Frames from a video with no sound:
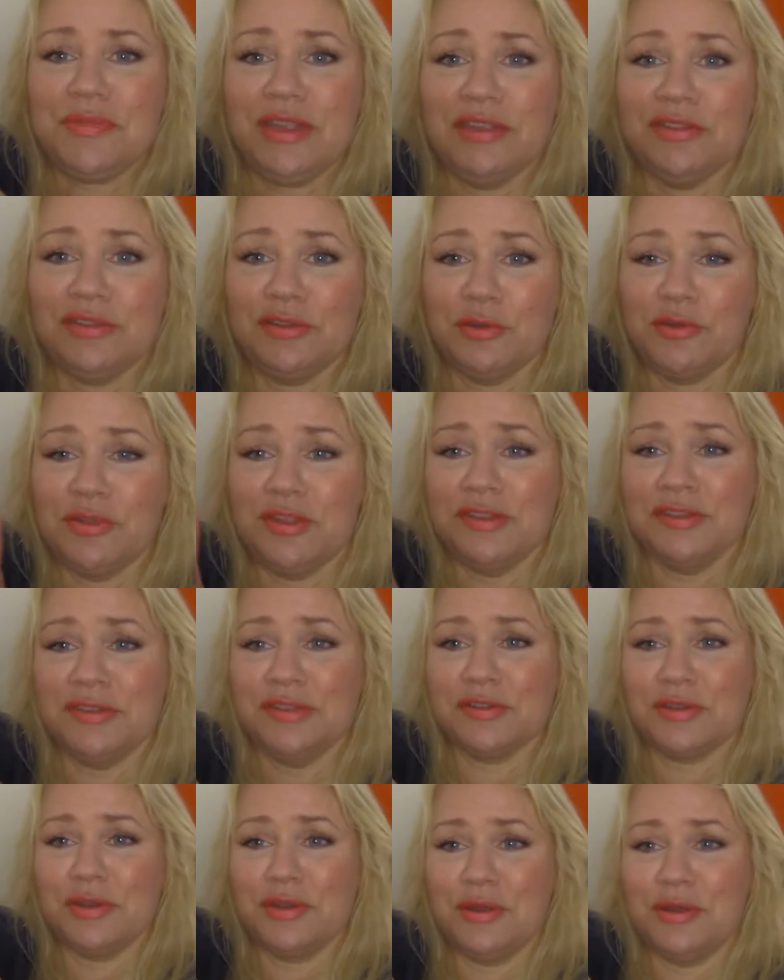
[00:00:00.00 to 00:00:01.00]
So this
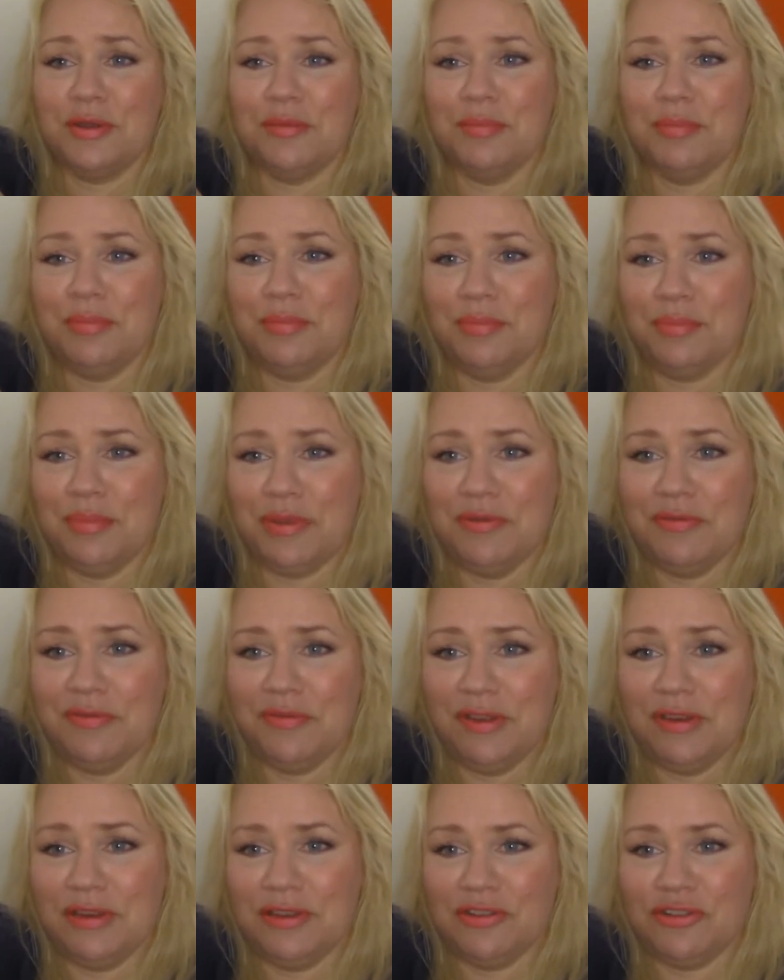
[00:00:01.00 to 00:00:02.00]
is gonna be
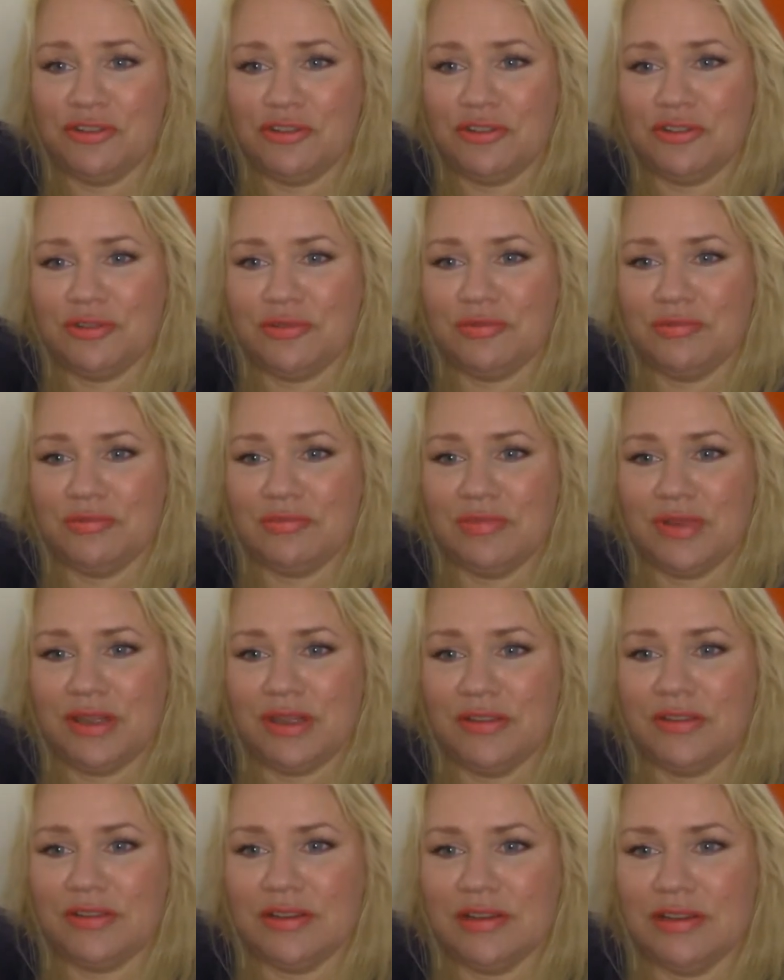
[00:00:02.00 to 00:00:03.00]
finished
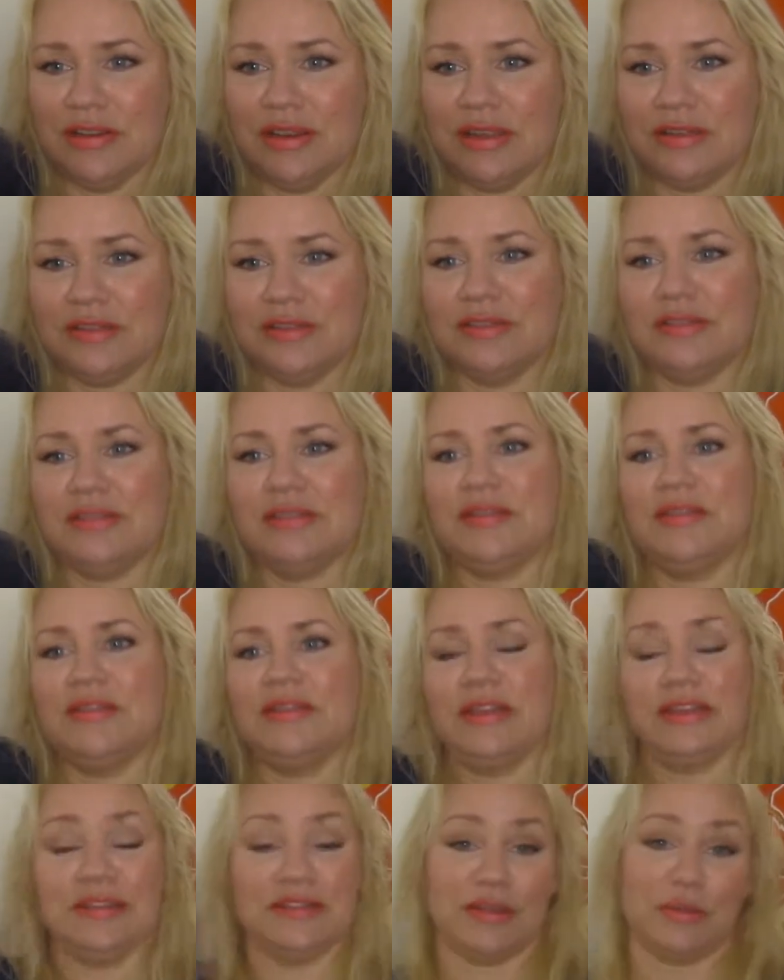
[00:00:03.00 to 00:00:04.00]
until the next
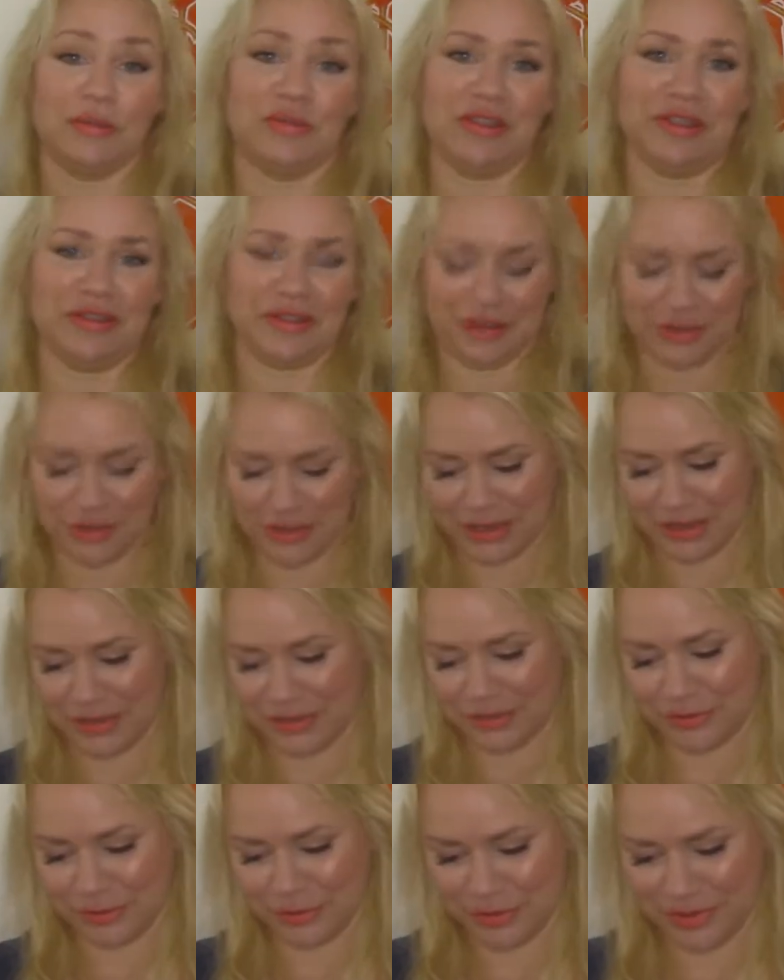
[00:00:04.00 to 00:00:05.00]
update, I think.
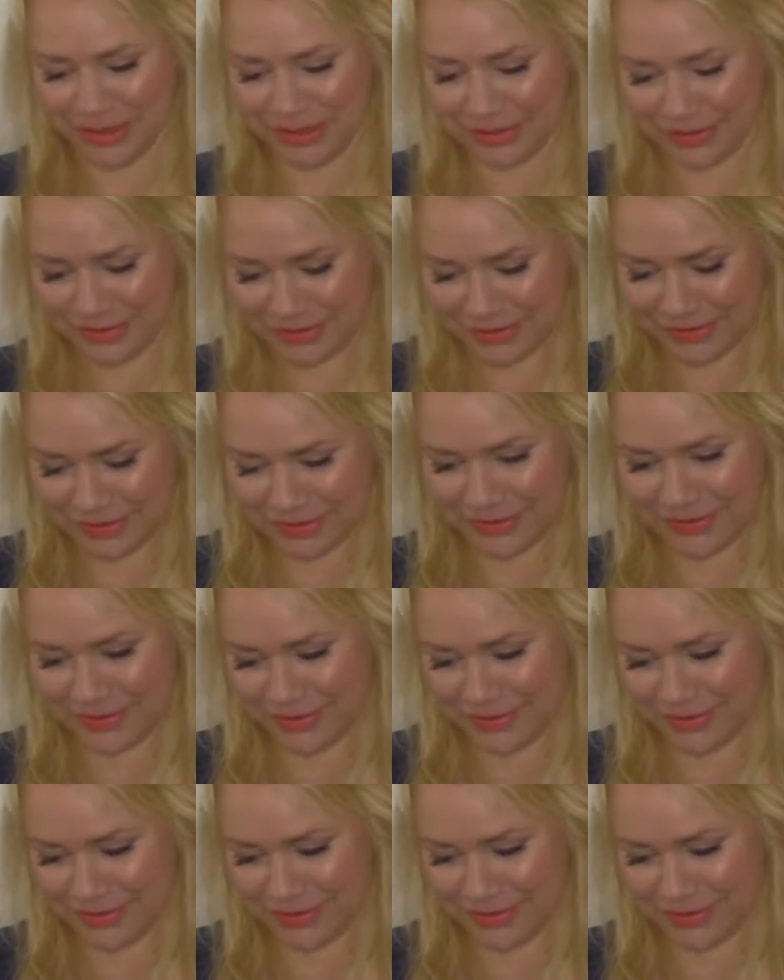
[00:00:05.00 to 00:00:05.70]
So that's